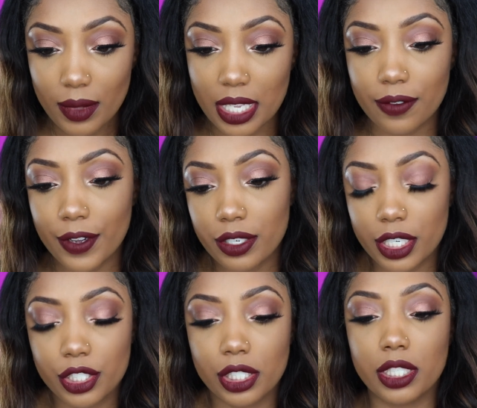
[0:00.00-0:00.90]
the
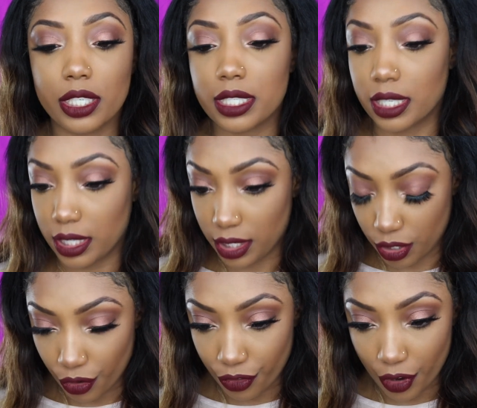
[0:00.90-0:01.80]
foundation looks good
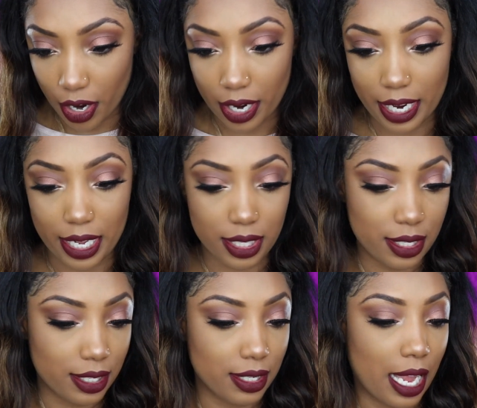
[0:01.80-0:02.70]
so far.
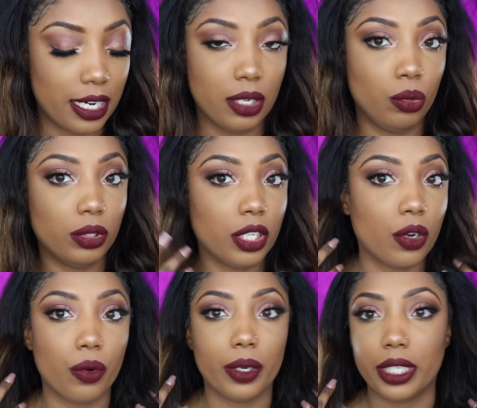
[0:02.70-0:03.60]
I don't
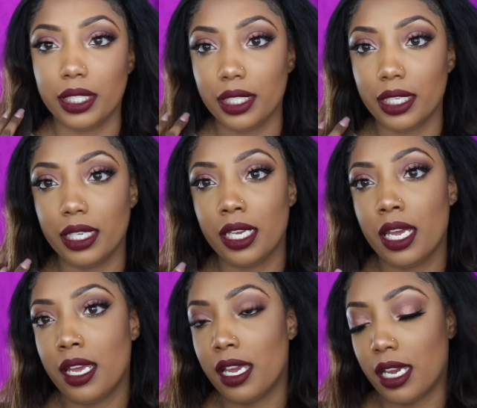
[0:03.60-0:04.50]
look oily.
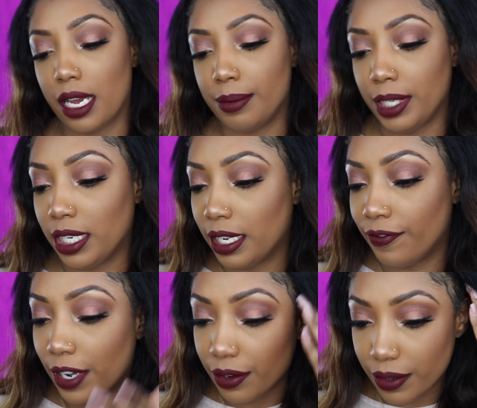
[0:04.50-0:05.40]
I mean,
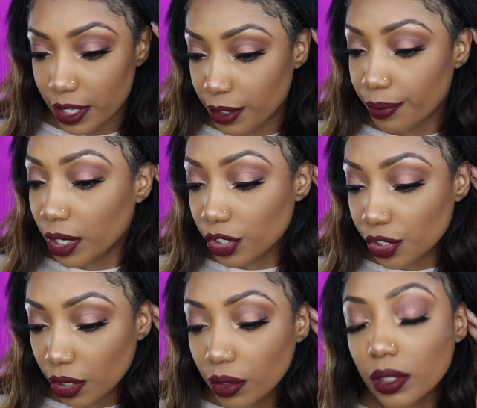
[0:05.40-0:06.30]
it very much
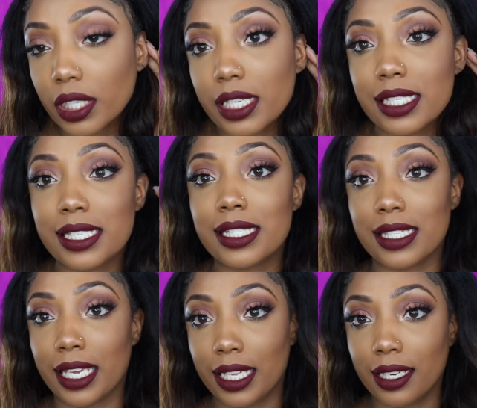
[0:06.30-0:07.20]
so looks
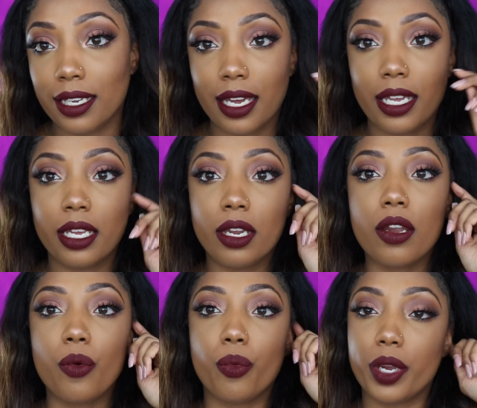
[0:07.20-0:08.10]
skin-like,
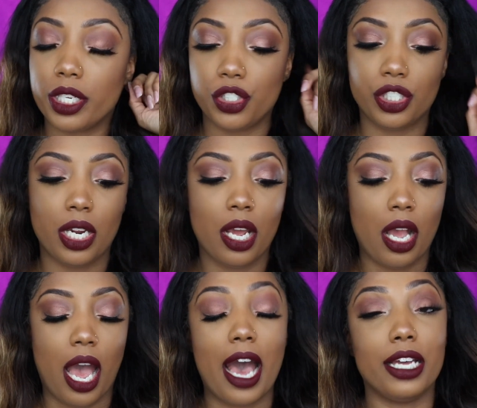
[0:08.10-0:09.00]
which
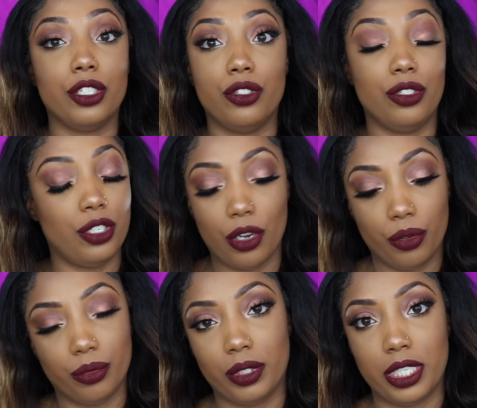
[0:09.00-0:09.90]
it
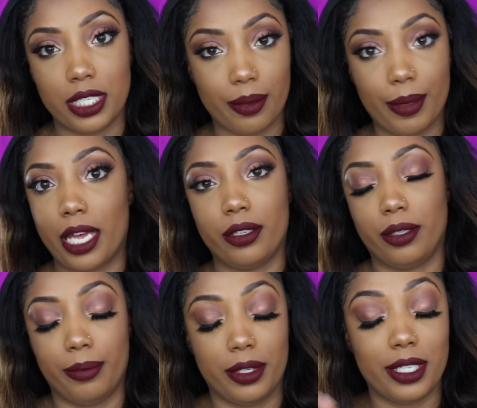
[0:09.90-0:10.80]
doesn't
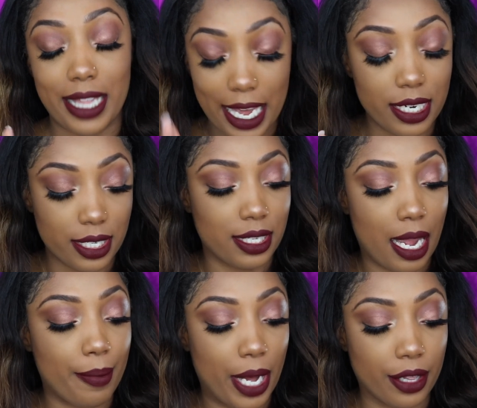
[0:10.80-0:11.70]
bother. That does
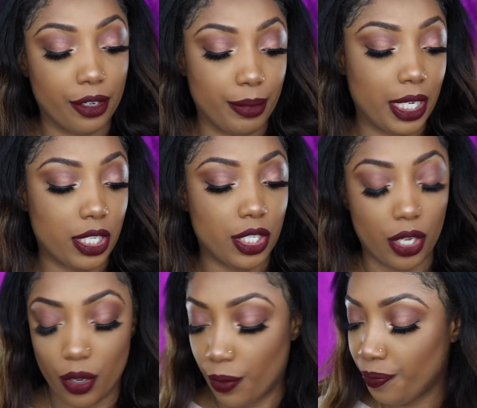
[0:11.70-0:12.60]
not bother me.
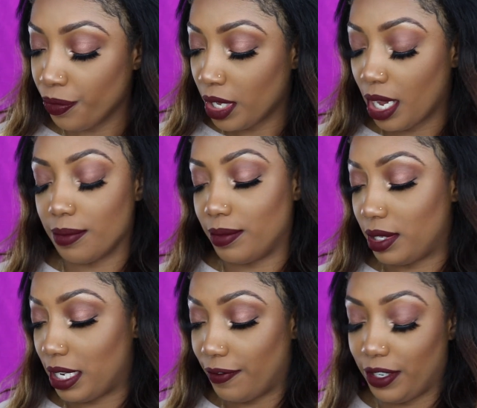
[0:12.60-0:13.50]
So
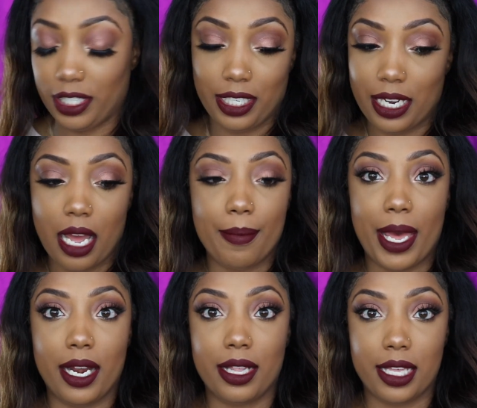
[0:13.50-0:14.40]
definitely not
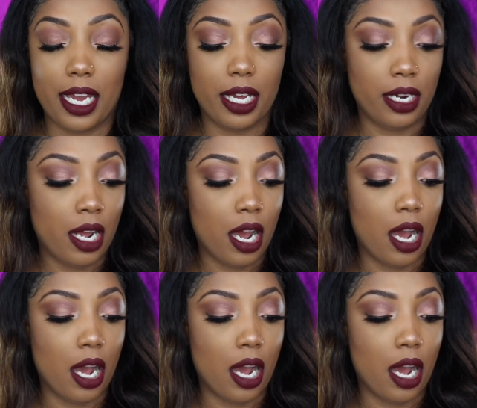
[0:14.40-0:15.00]
mad at that.